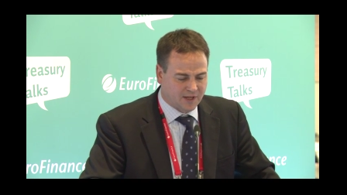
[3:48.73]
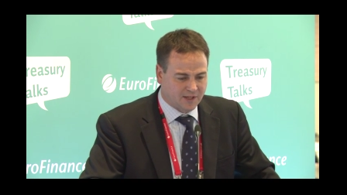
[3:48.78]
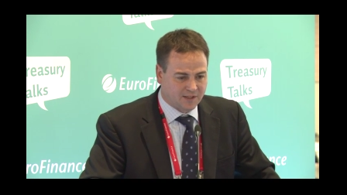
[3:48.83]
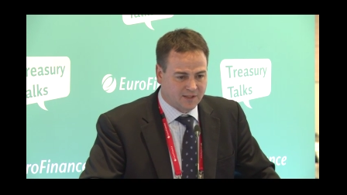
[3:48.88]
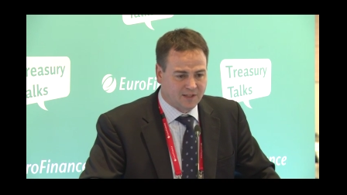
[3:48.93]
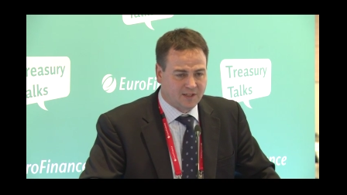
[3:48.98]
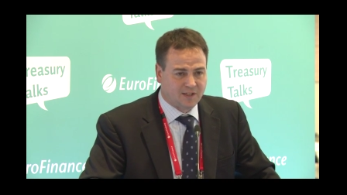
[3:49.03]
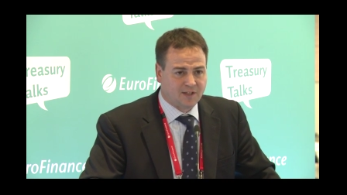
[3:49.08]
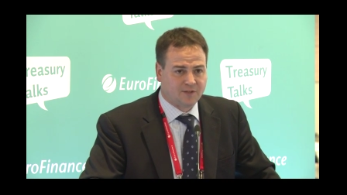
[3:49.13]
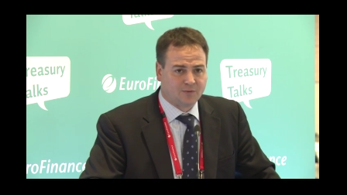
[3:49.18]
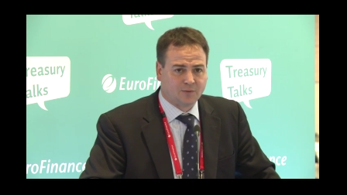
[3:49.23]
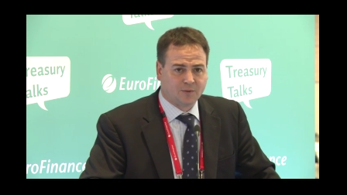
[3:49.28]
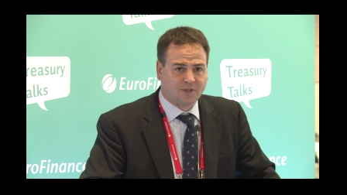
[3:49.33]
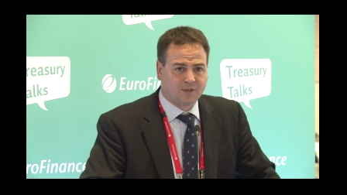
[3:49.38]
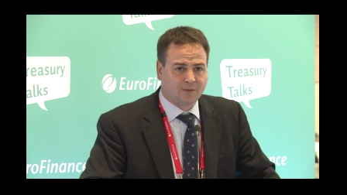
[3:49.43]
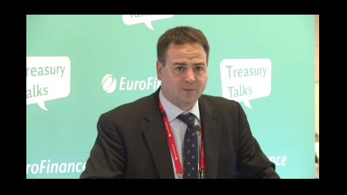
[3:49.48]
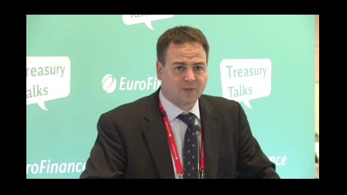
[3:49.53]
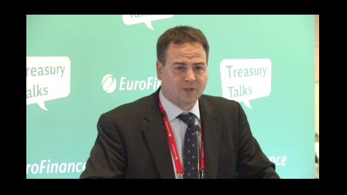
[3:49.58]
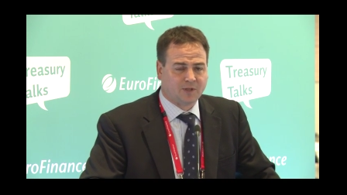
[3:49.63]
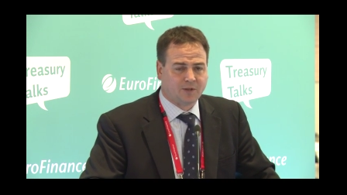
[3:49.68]
entities with
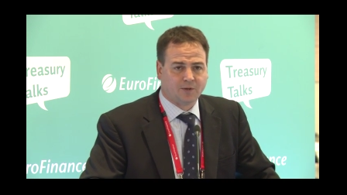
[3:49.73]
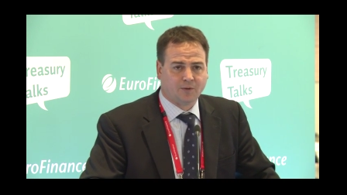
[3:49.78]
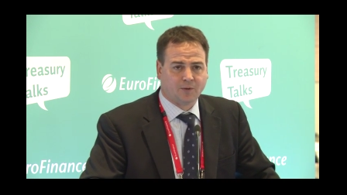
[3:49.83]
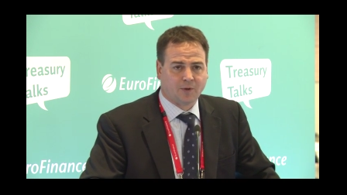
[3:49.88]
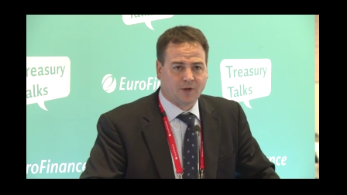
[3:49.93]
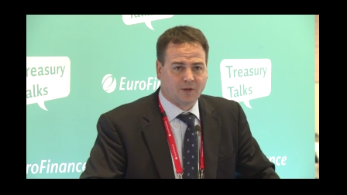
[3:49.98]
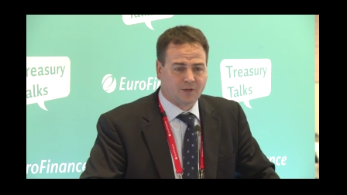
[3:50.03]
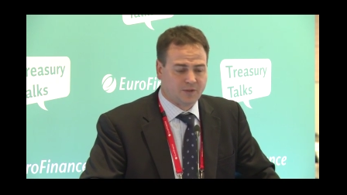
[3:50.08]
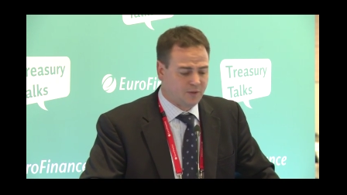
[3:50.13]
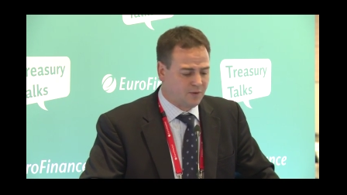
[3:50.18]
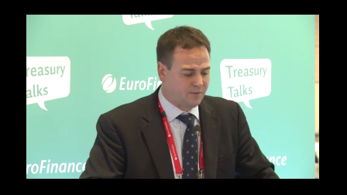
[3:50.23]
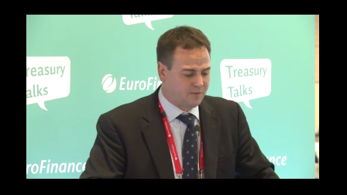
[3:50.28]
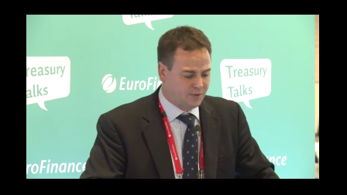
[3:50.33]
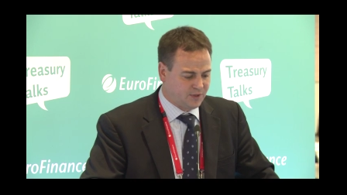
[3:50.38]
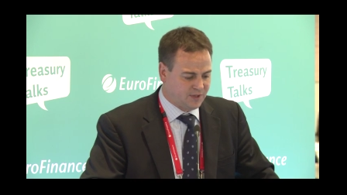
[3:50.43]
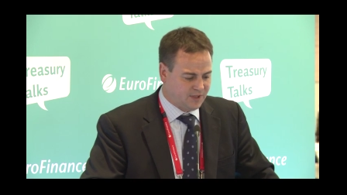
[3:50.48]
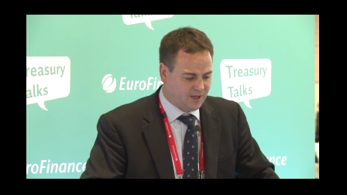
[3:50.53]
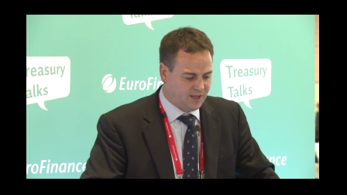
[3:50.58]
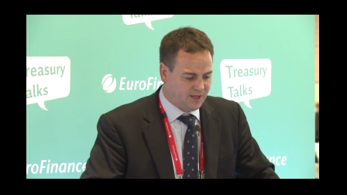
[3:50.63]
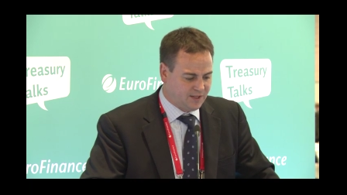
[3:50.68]
subsidiaries
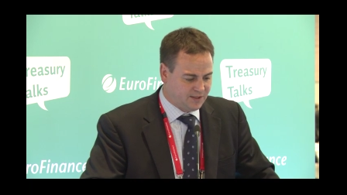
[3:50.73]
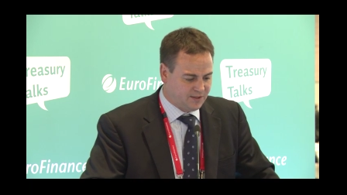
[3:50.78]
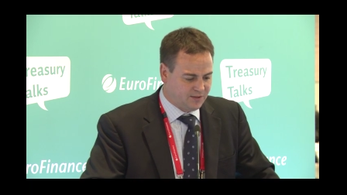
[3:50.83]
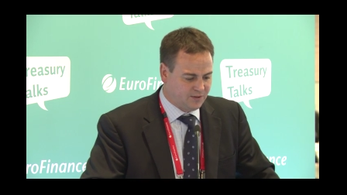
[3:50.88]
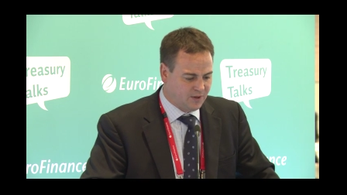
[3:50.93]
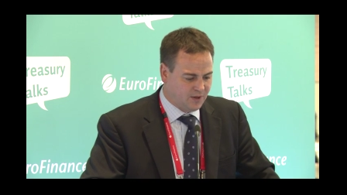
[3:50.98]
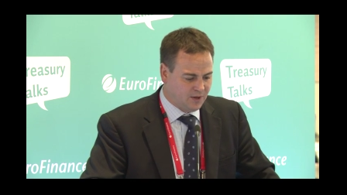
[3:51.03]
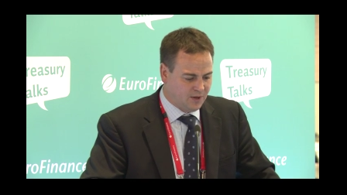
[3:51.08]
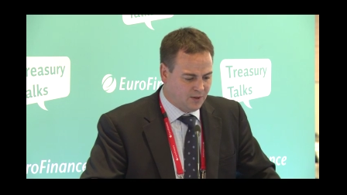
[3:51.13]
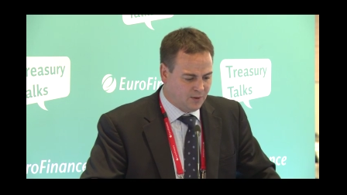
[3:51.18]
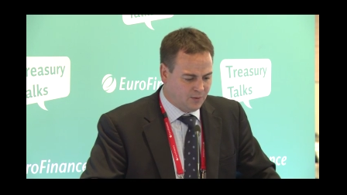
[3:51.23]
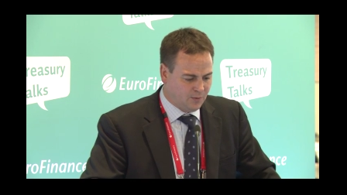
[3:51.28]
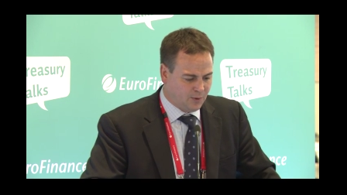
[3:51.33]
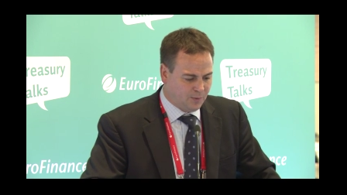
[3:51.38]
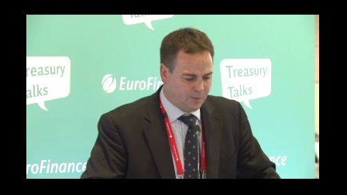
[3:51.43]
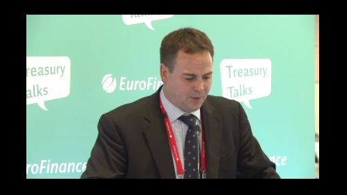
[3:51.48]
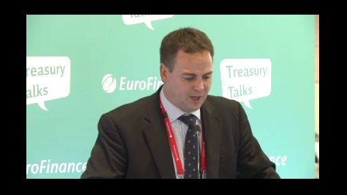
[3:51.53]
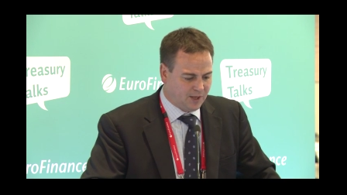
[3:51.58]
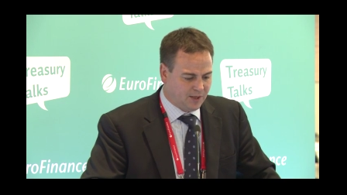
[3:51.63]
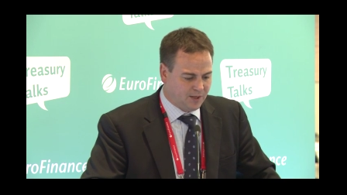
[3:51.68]
overseas
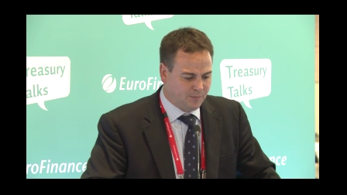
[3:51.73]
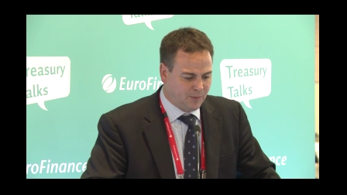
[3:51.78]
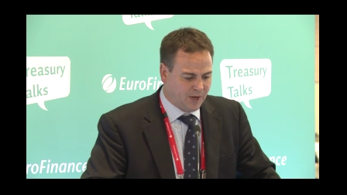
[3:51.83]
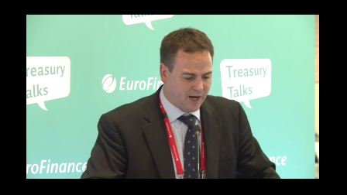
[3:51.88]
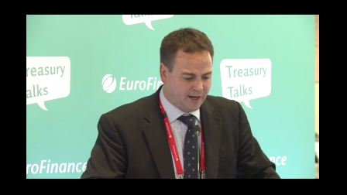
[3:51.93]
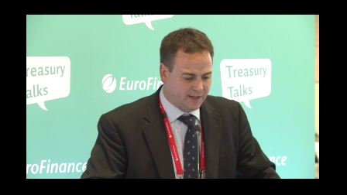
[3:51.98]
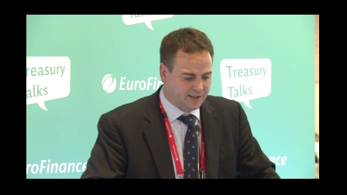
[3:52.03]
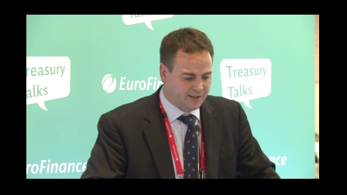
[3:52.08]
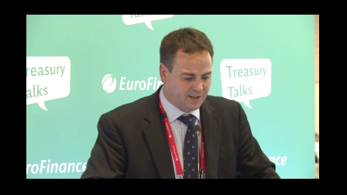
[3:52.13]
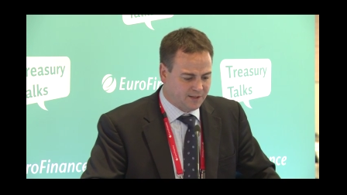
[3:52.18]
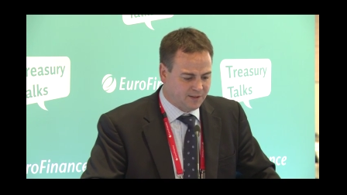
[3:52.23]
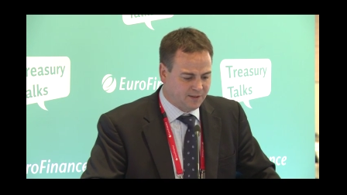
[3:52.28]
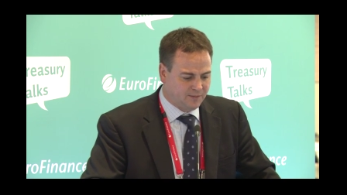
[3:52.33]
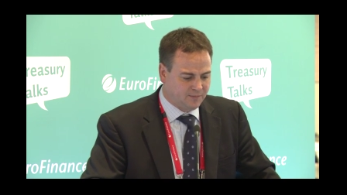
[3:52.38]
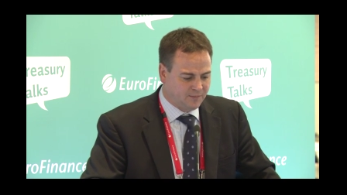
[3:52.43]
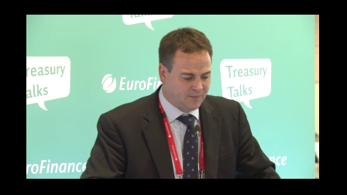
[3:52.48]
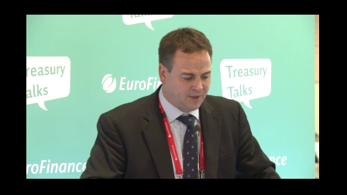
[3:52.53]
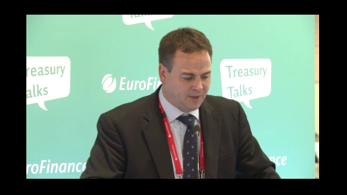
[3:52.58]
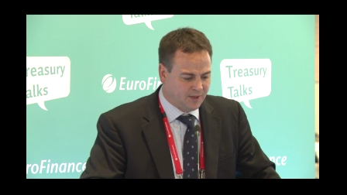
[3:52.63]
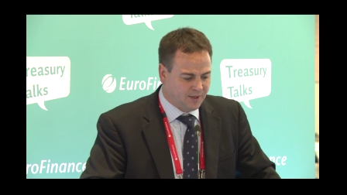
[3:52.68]
will be impacted
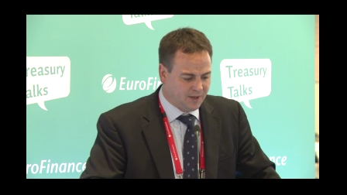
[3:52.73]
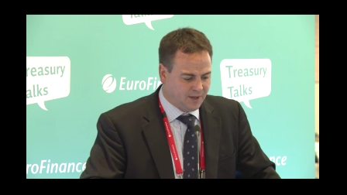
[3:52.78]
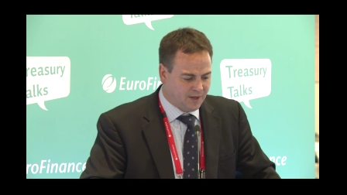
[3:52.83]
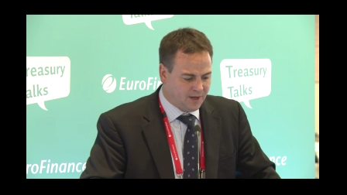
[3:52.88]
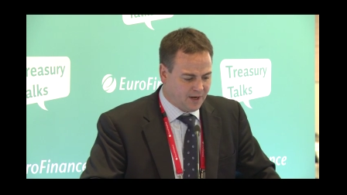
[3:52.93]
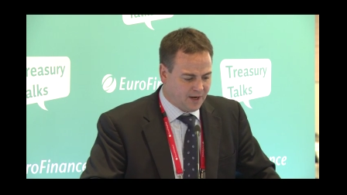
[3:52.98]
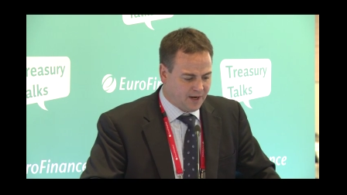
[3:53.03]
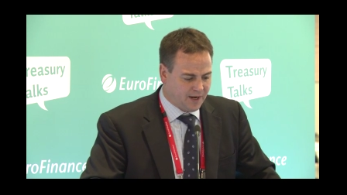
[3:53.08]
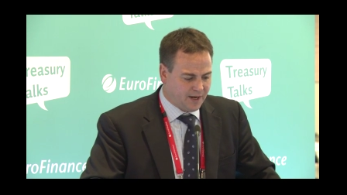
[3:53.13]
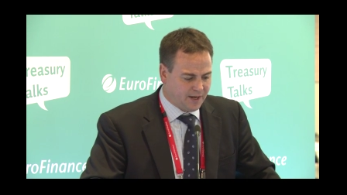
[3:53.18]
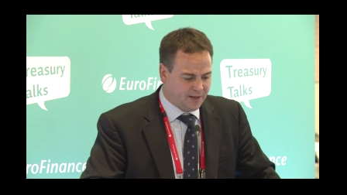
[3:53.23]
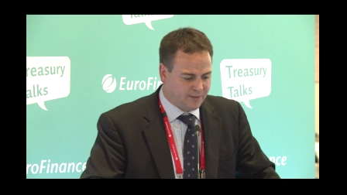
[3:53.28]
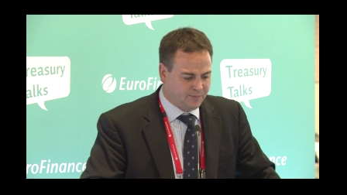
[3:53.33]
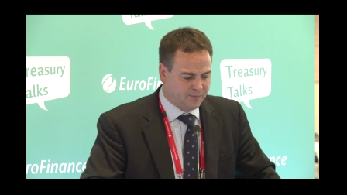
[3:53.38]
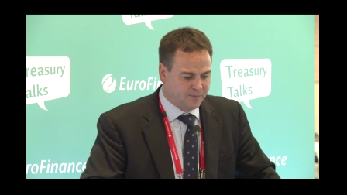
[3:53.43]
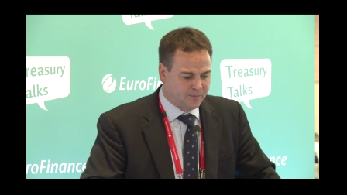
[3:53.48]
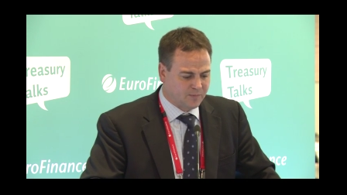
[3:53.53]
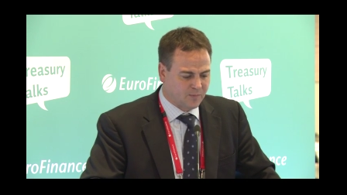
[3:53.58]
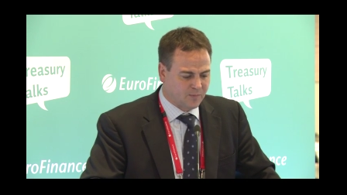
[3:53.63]
as